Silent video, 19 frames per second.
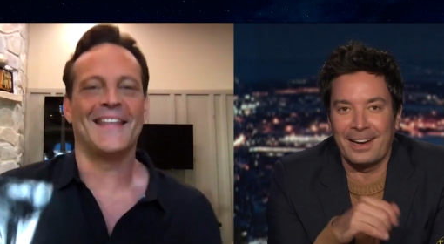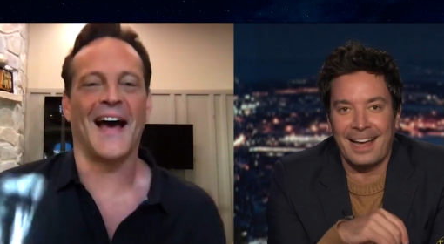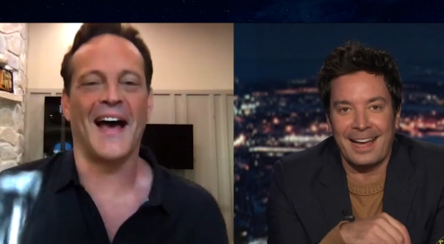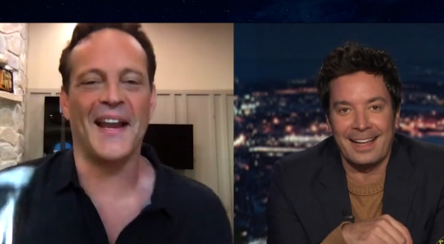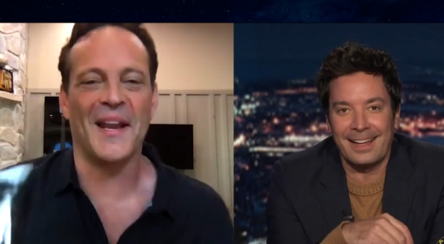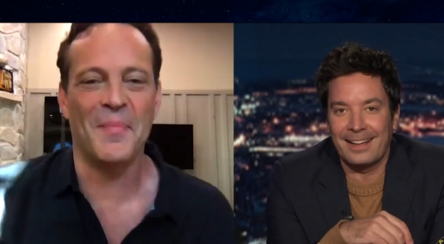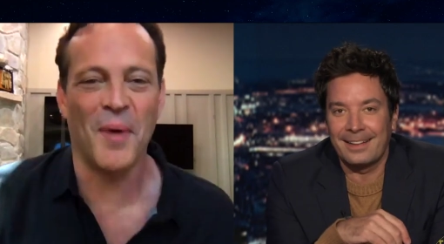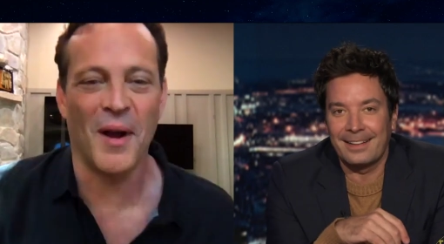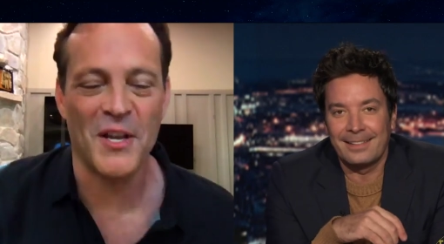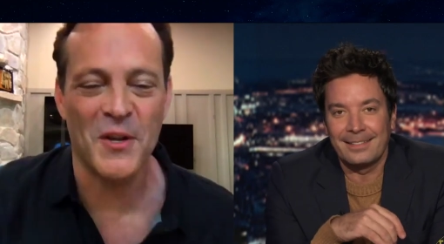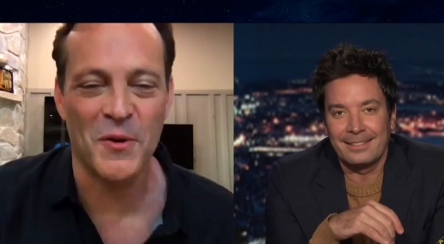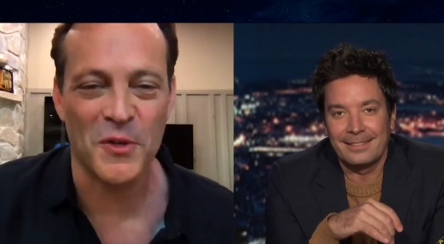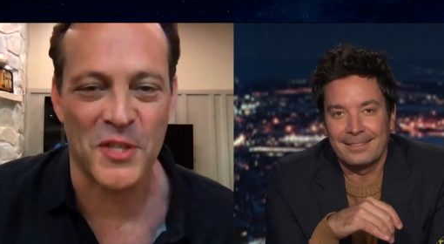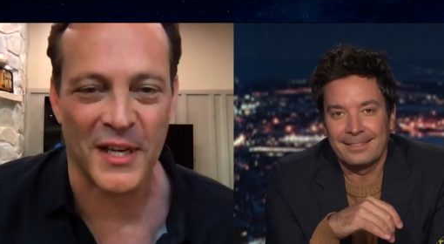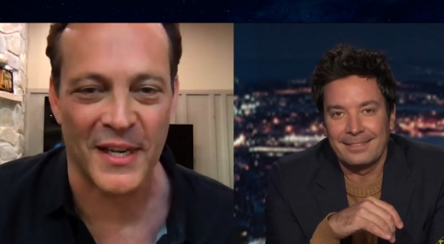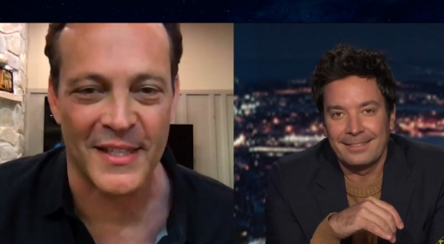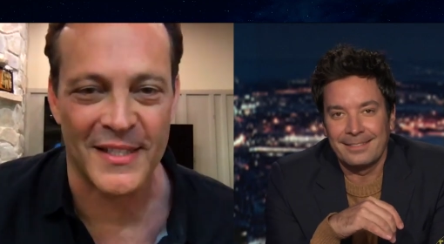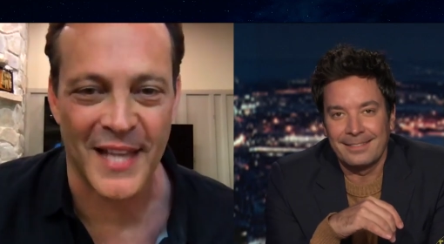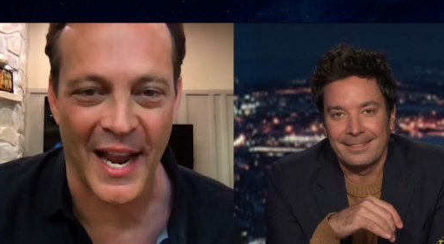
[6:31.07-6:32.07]
Speaker 1: Tiny, I, you were
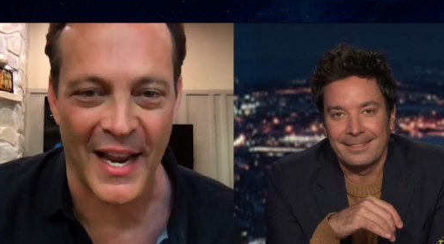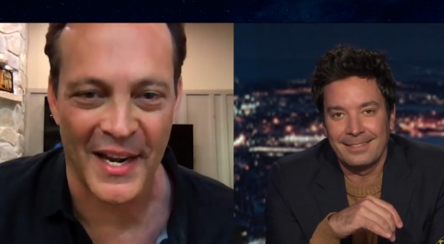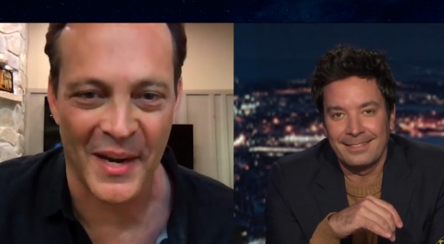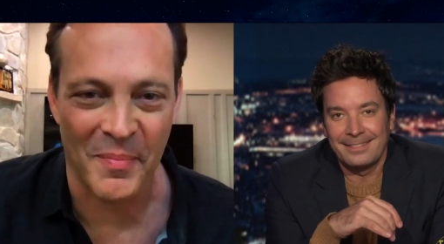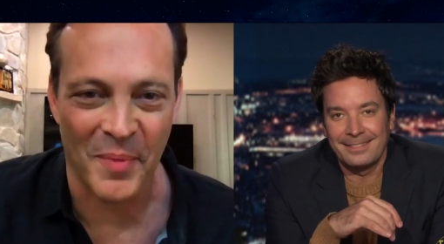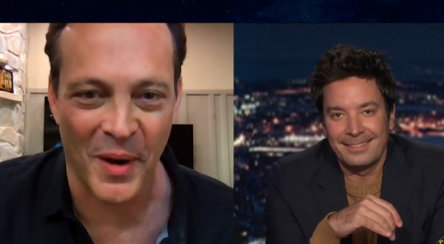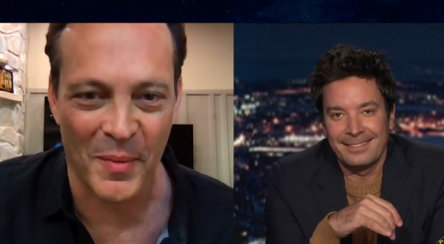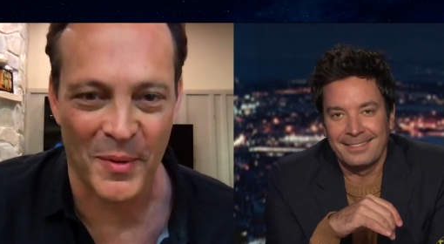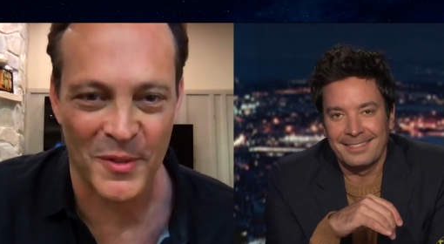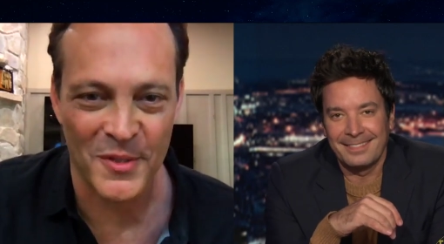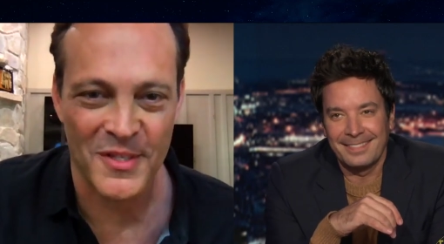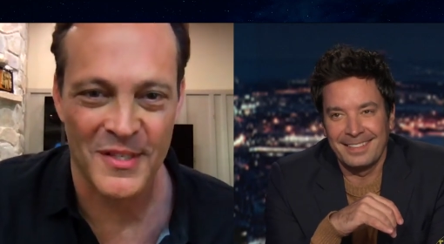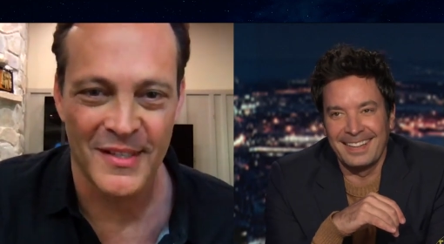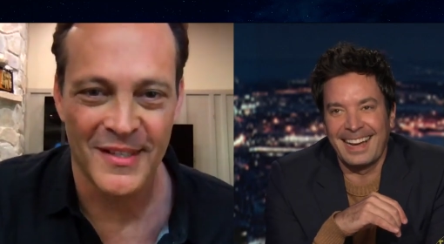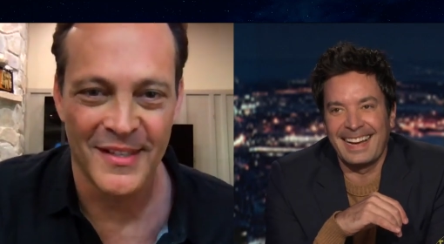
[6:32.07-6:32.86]
singing Tiny Bubbles.